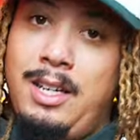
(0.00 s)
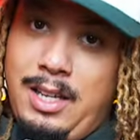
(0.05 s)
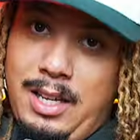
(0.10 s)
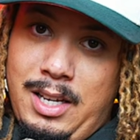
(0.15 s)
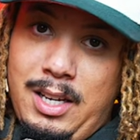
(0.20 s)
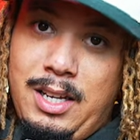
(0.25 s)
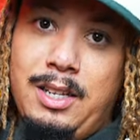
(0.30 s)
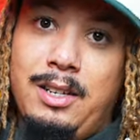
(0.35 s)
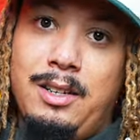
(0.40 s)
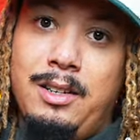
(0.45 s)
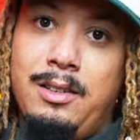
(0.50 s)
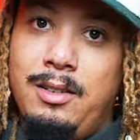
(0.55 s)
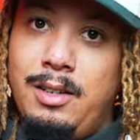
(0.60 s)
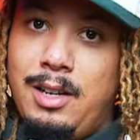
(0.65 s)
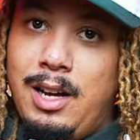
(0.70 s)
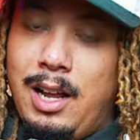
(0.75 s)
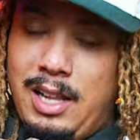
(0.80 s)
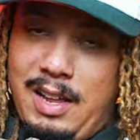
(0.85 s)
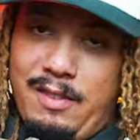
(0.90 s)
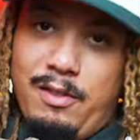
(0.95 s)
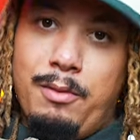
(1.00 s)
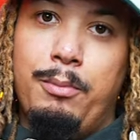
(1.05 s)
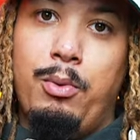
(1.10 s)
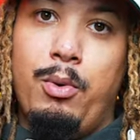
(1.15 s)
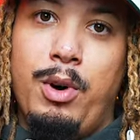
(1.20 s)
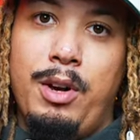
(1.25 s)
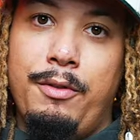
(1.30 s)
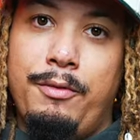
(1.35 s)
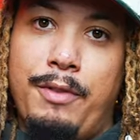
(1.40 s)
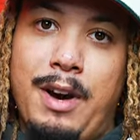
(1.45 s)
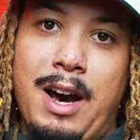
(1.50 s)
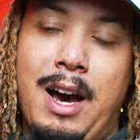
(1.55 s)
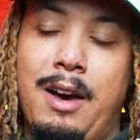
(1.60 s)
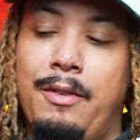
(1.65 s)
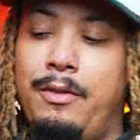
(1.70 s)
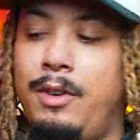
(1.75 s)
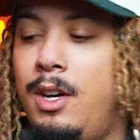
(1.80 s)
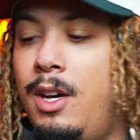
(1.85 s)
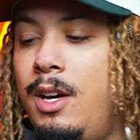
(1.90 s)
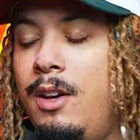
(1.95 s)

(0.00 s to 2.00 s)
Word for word: in 11.5.